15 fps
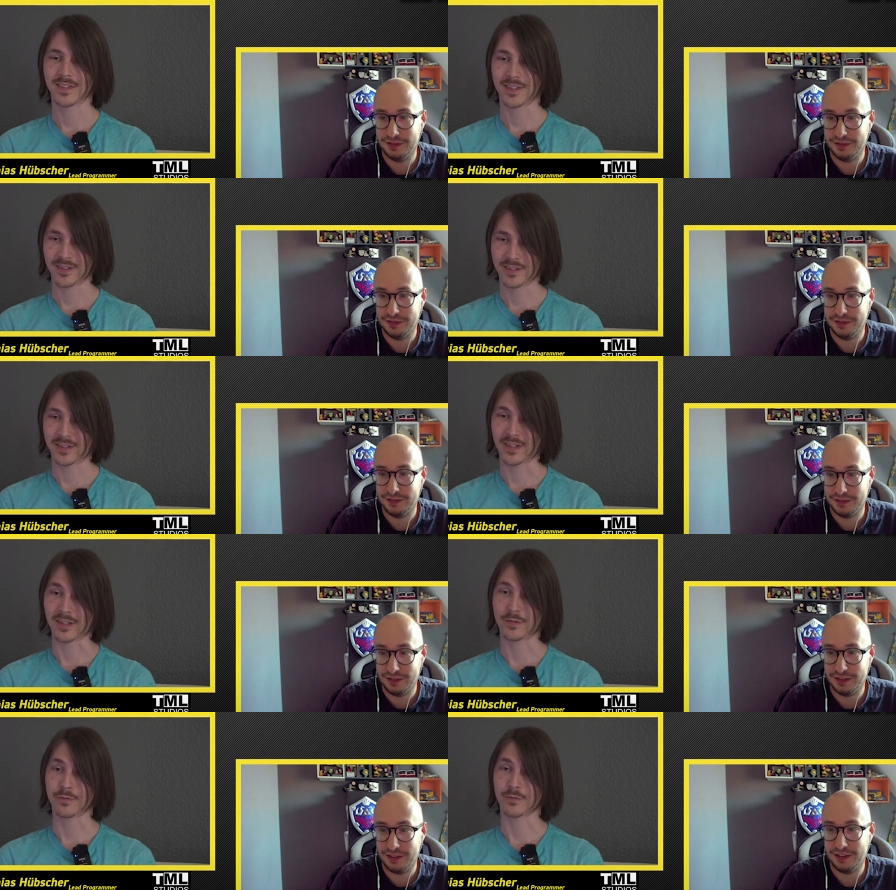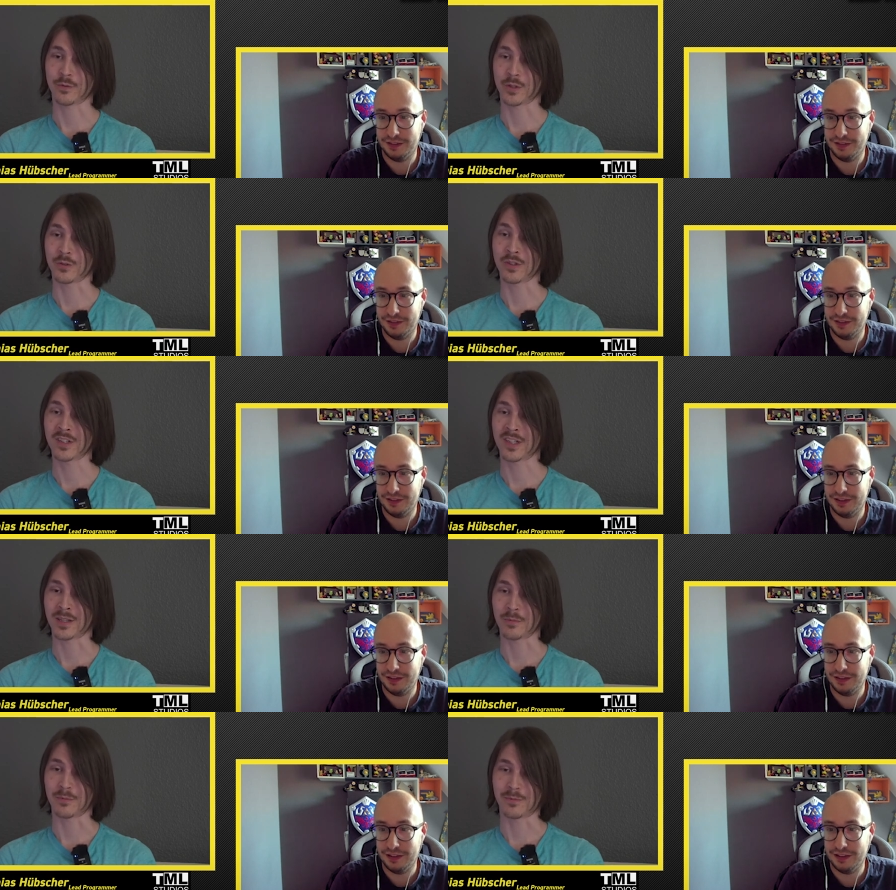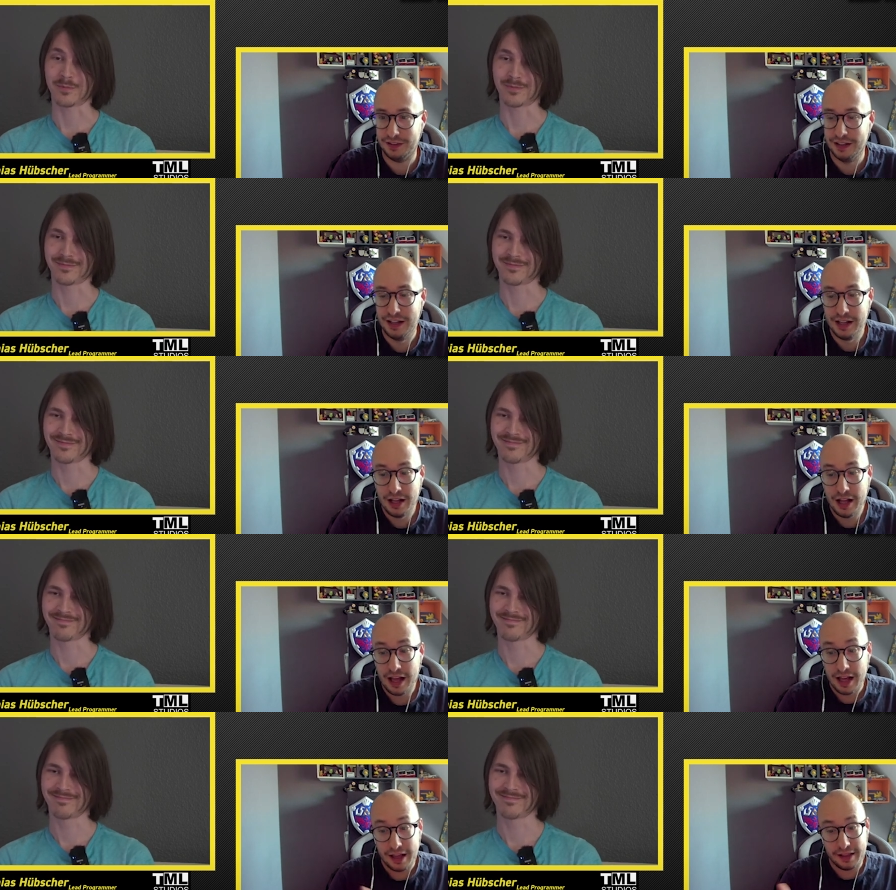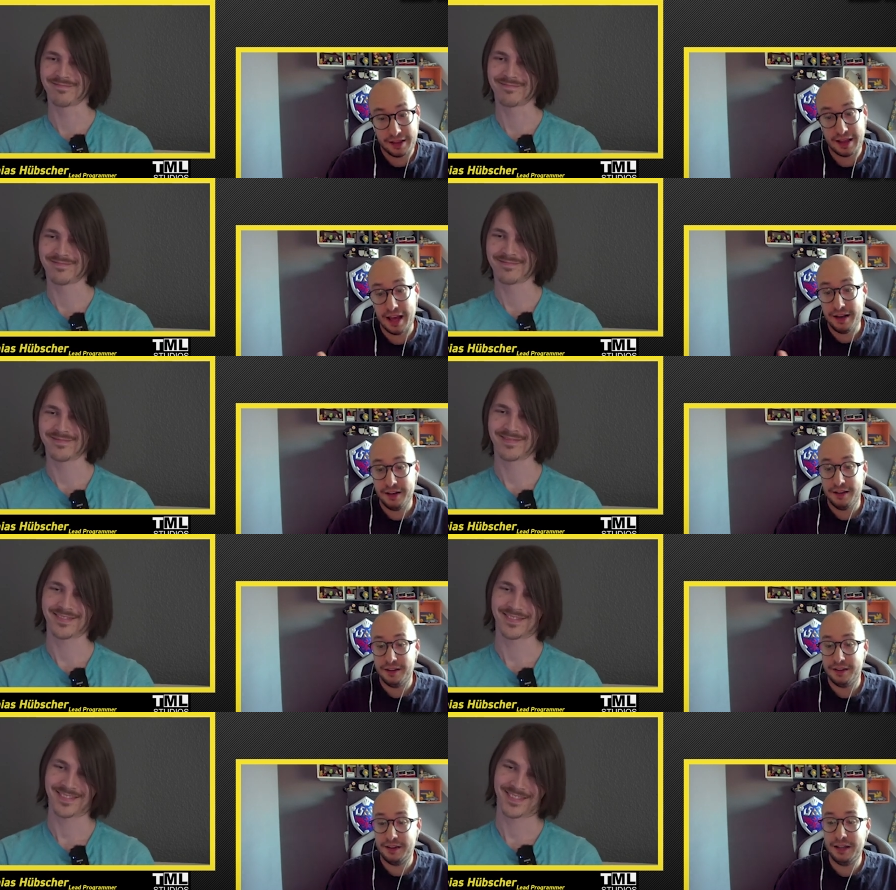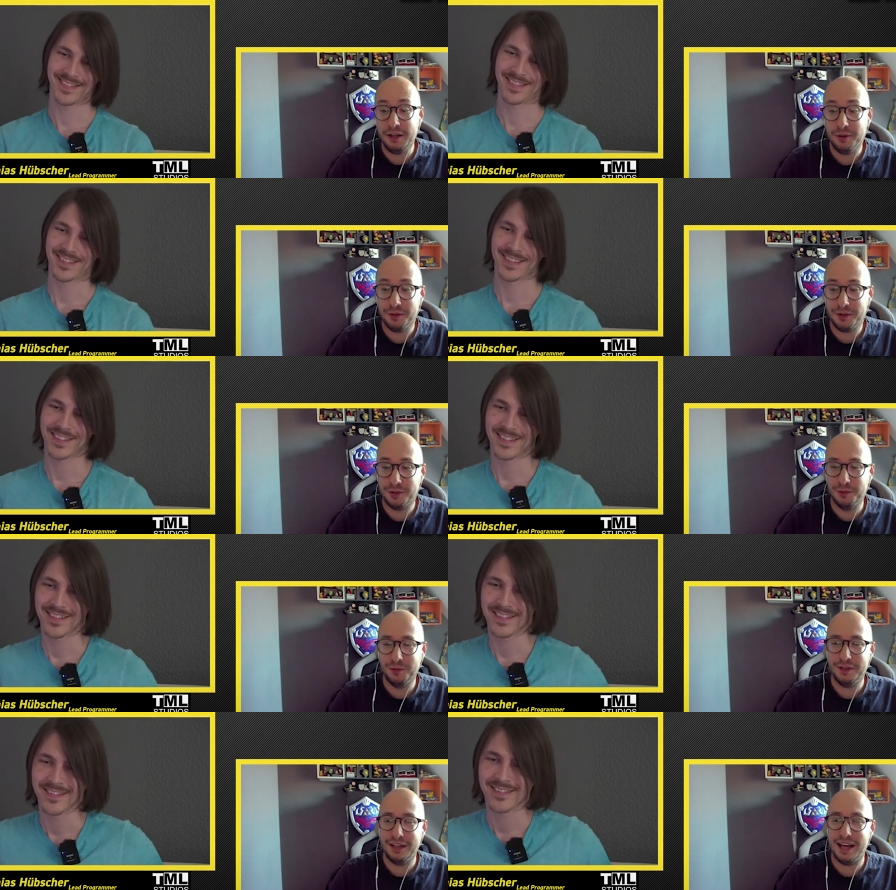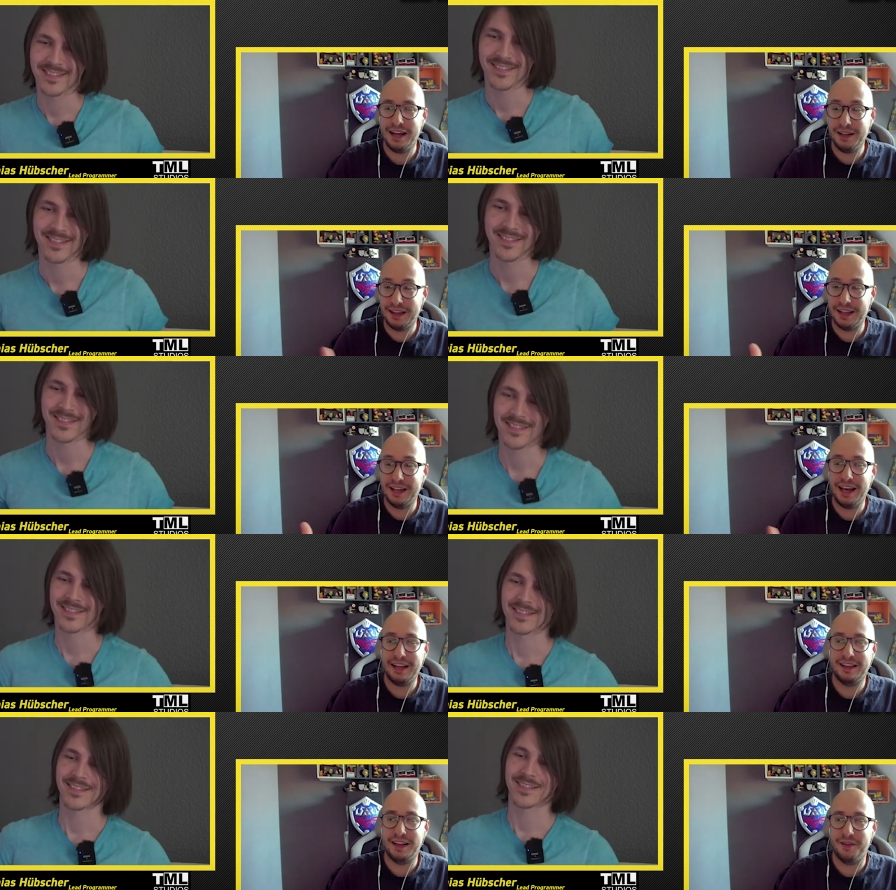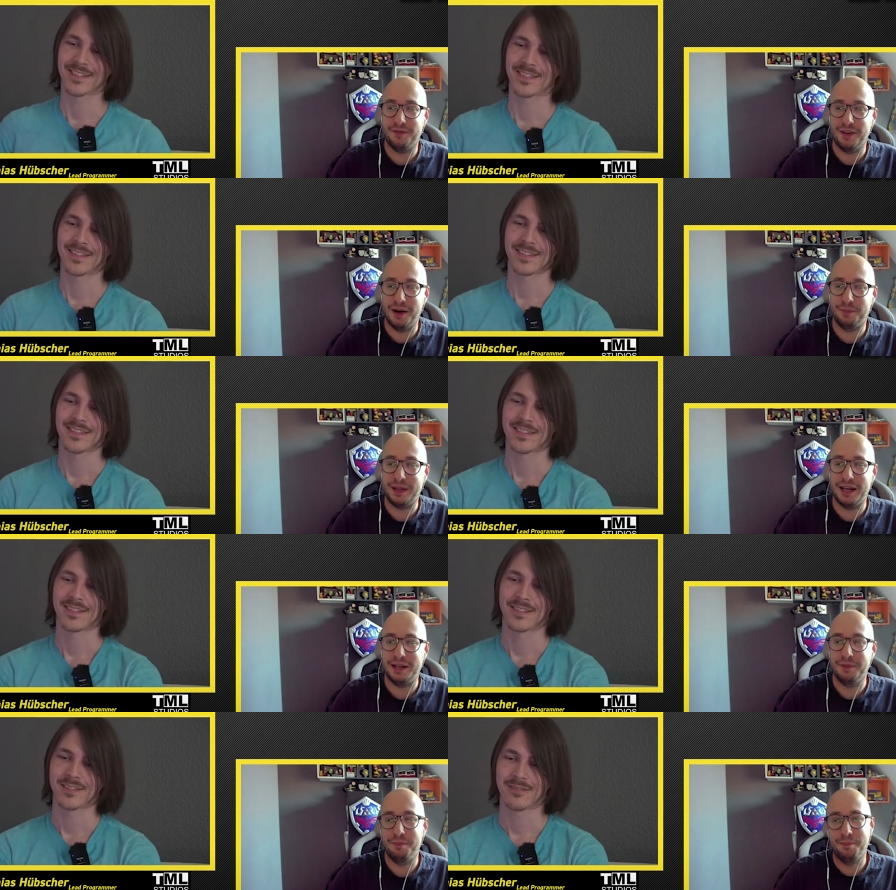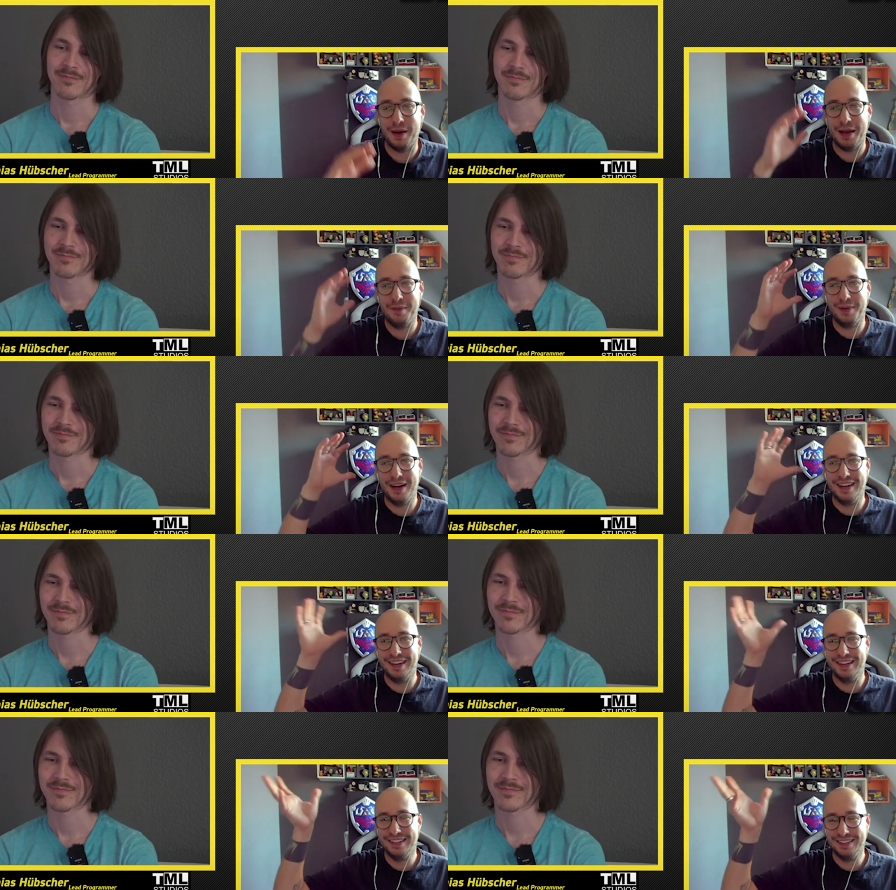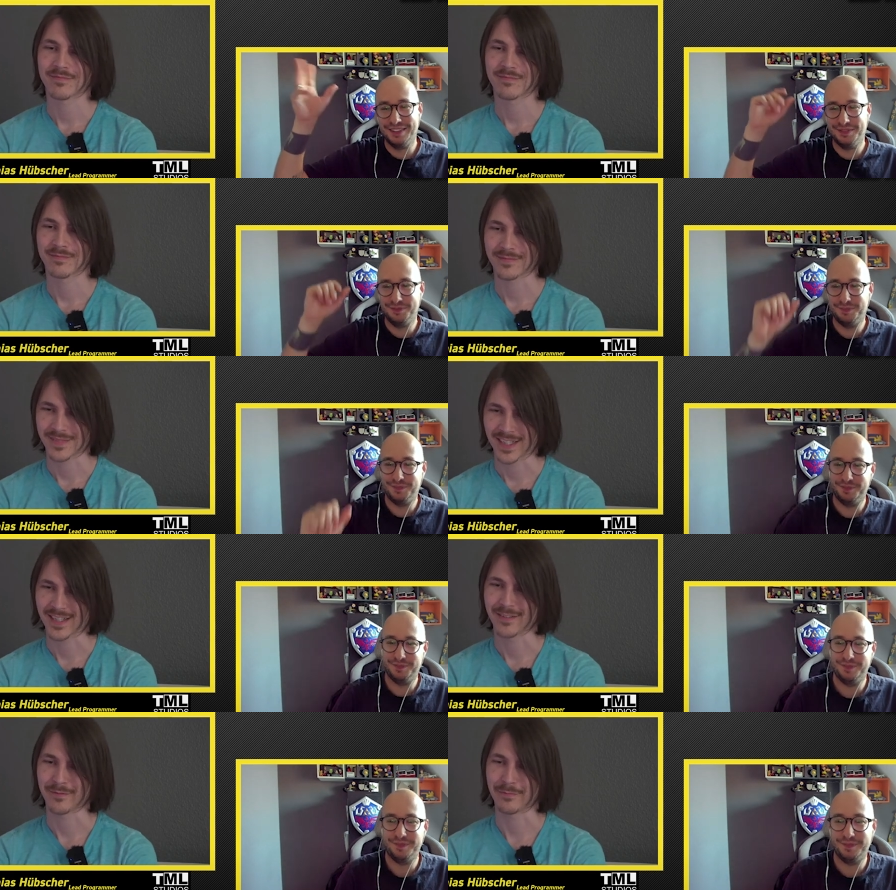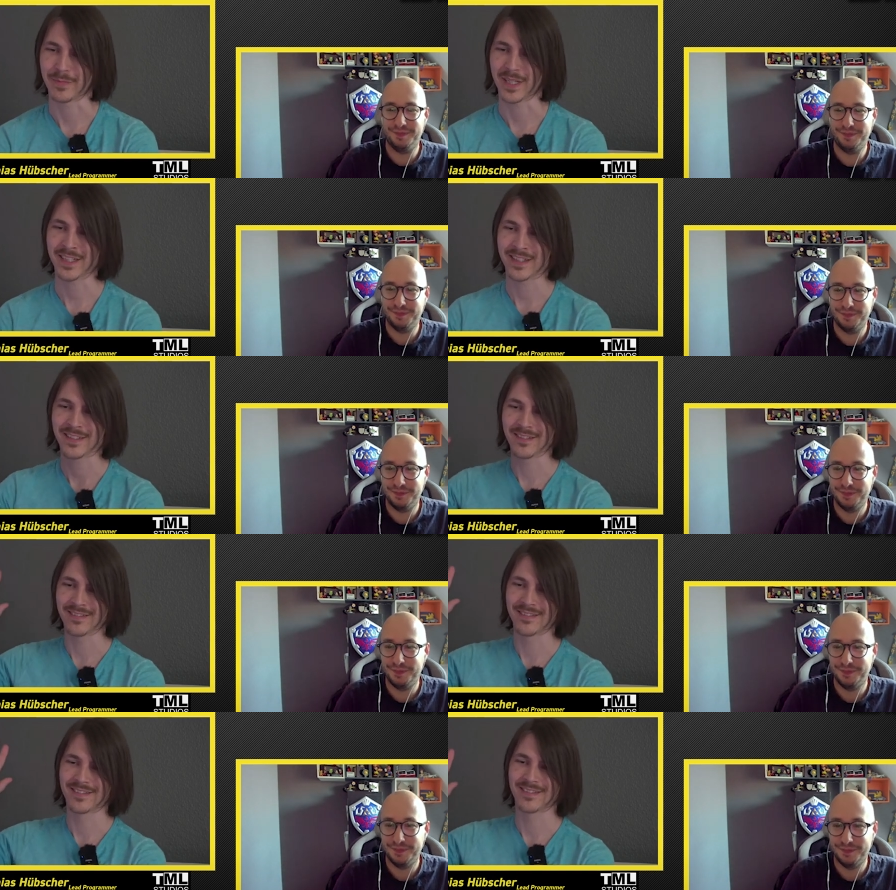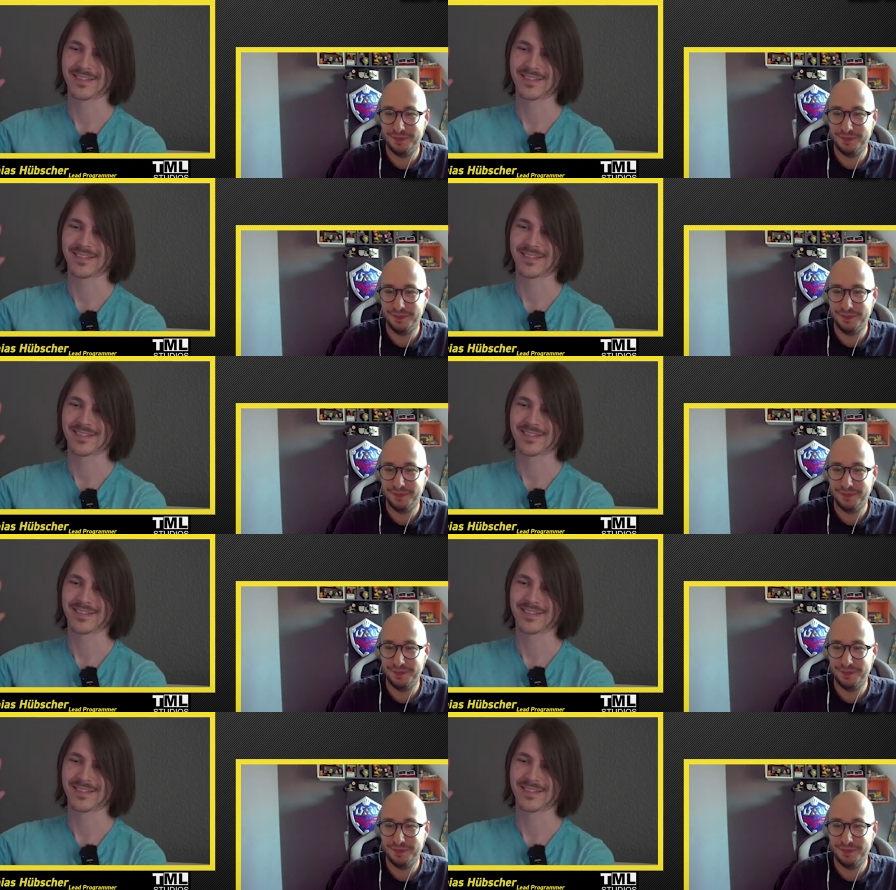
Speaker 1: Thanks for your time.
Speaker 2: Then see you soon in the next dev update. Bye bye.
Speaker 1: Bye.